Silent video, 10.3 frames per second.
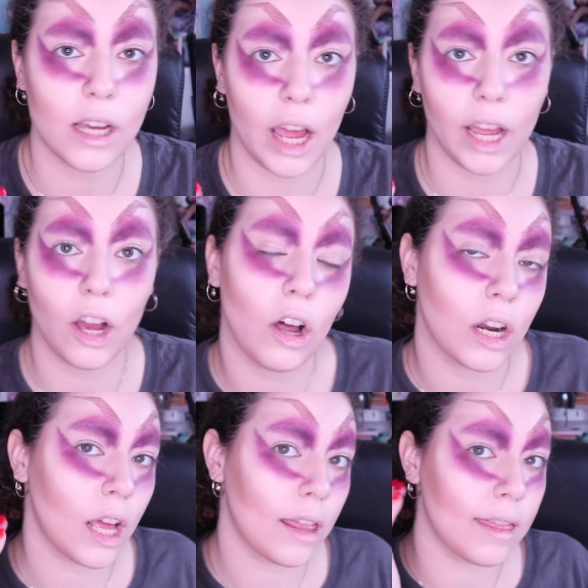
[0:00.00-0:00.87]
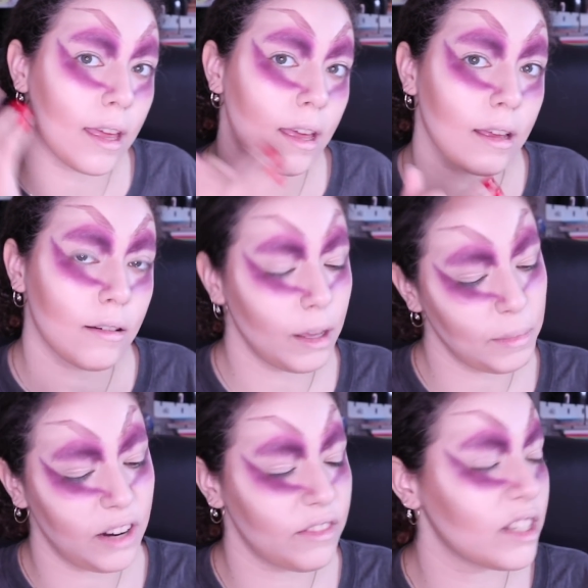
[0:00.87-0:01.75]
iconic thing. Well, I mean,
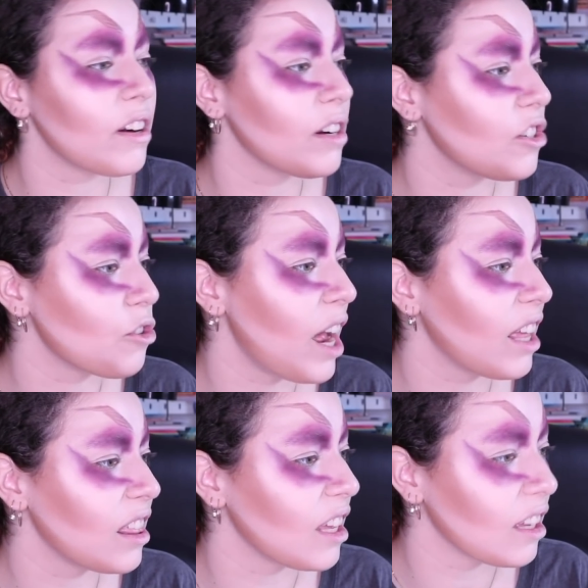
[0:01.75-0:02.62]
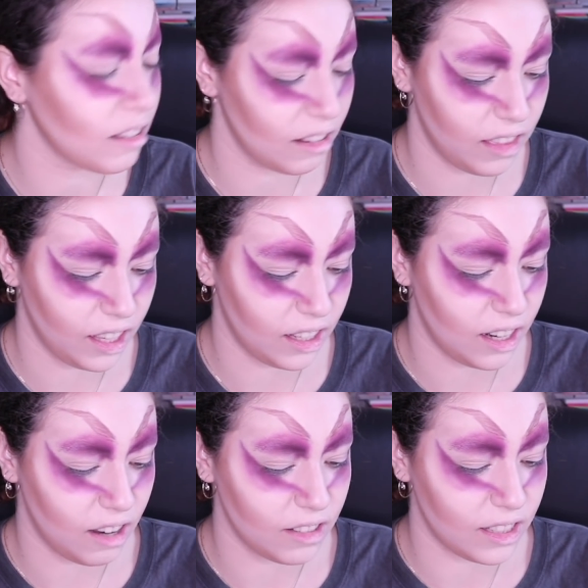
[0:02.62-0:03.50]
it's a very drag thing, I think,
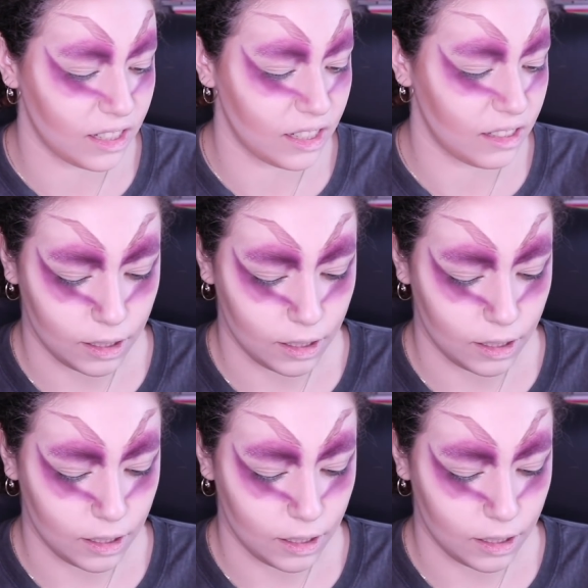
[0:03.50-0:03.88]
now, isn't it?